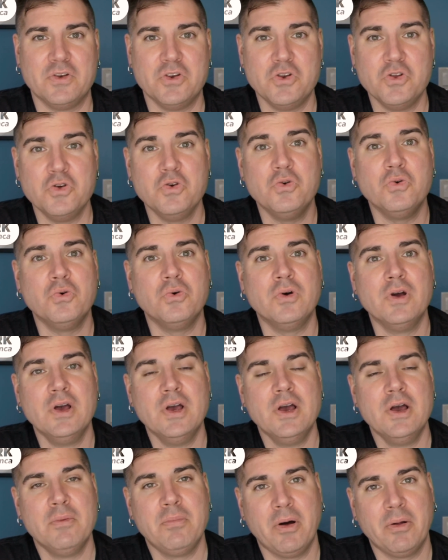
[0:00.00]
new
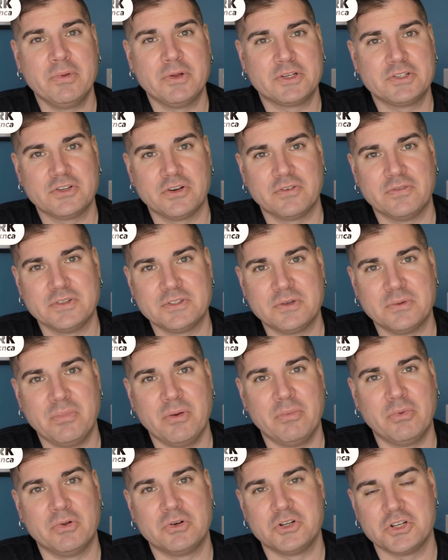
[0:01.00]
public servants and
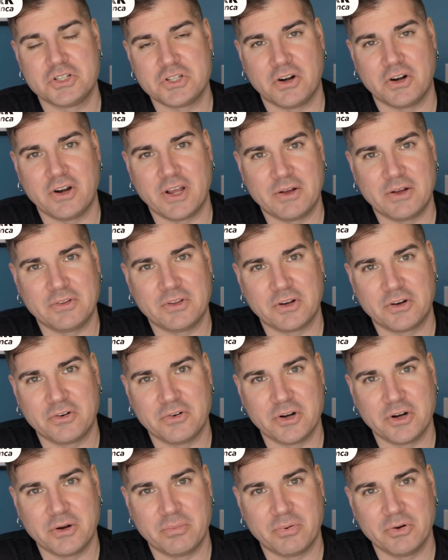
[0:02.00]
people who are just starting out their
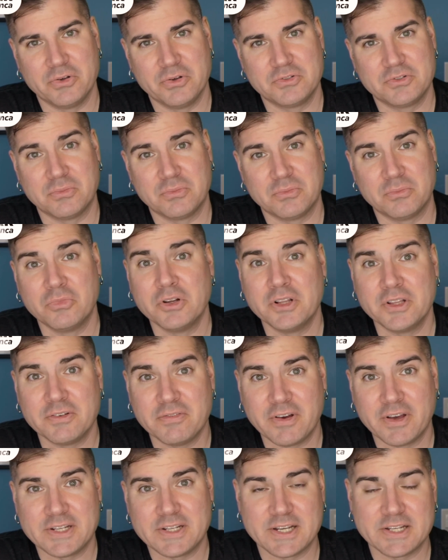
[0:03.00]
career produce some really
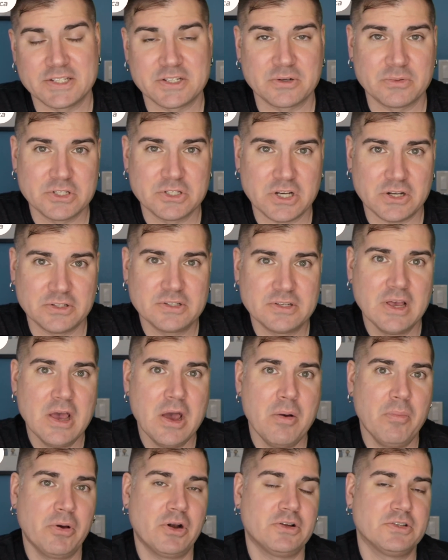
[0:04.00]
fantastic results,
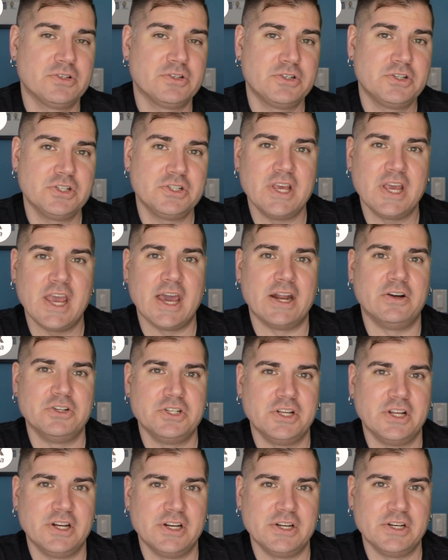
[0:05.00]
but also just the
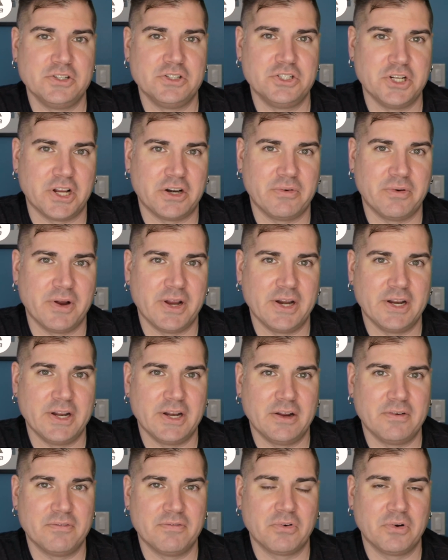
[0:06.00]
energy it generated.
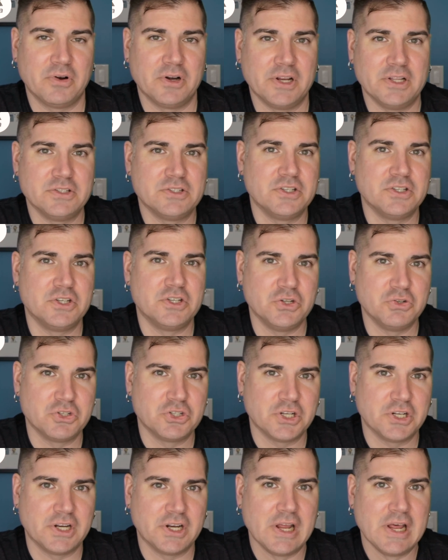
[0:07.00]
And for an
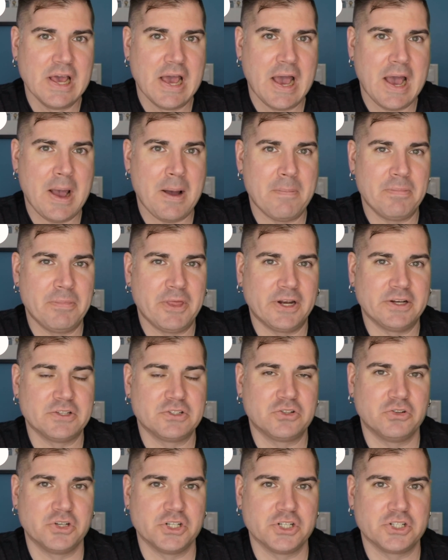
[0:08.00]
institution that is
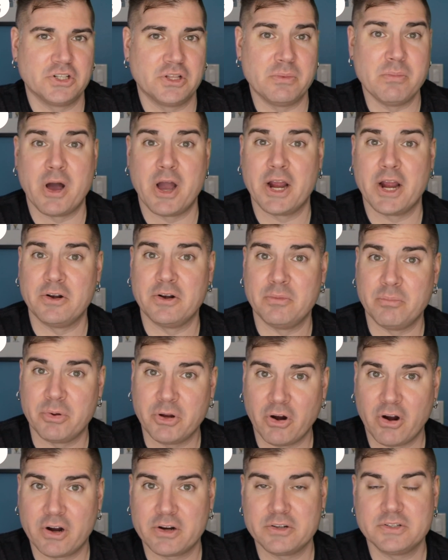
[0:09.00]
traditionally mired in
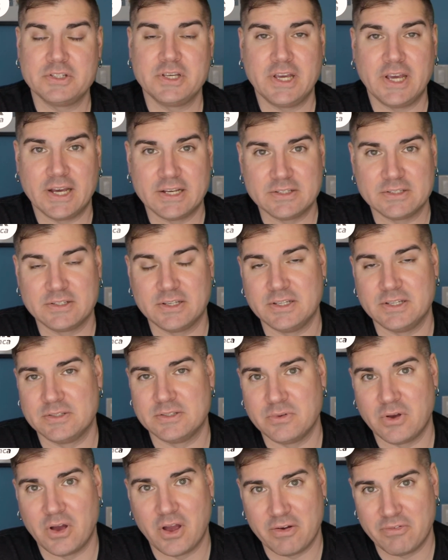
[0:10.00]
bureaucracy, as
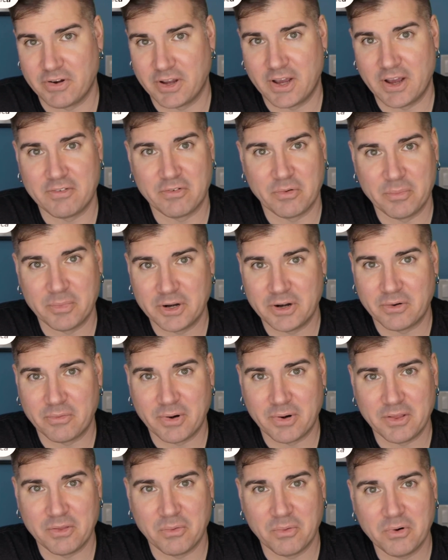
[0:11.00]
is every government
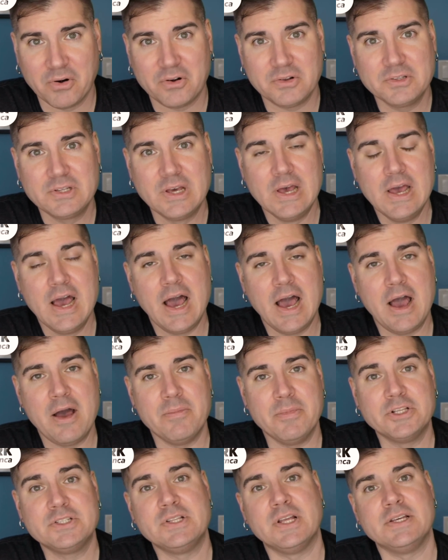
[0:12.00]
around the world,
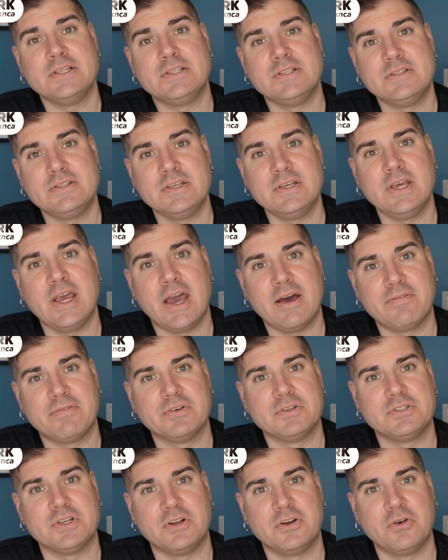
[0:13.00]
it's nice to see
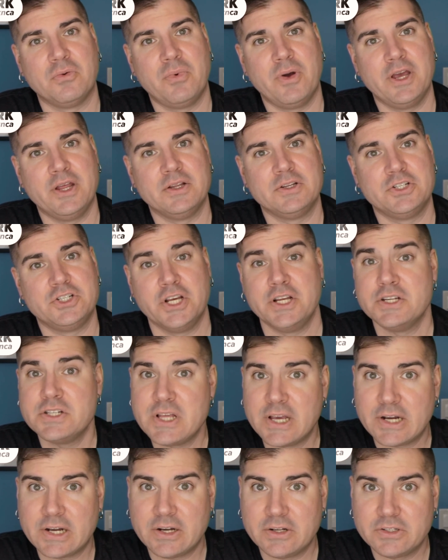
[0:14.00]
efforts underway to change
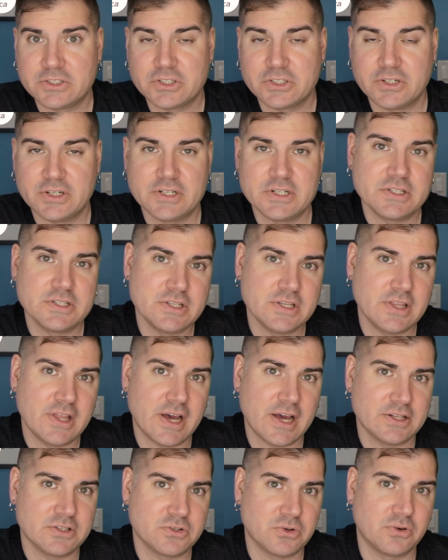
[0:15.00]
that culture and to see
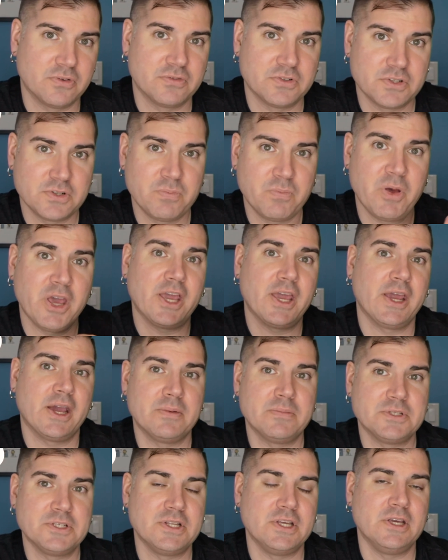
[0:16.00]
that sort of picking
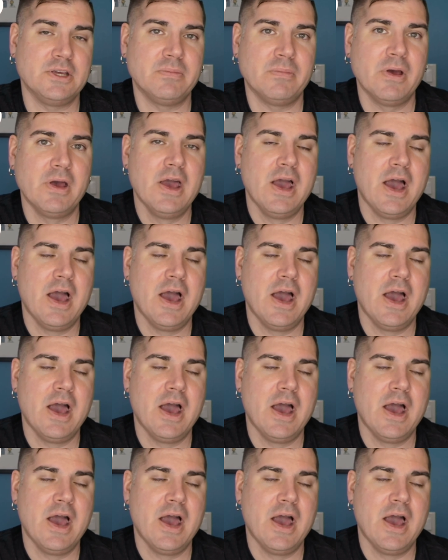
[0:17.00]
up steam,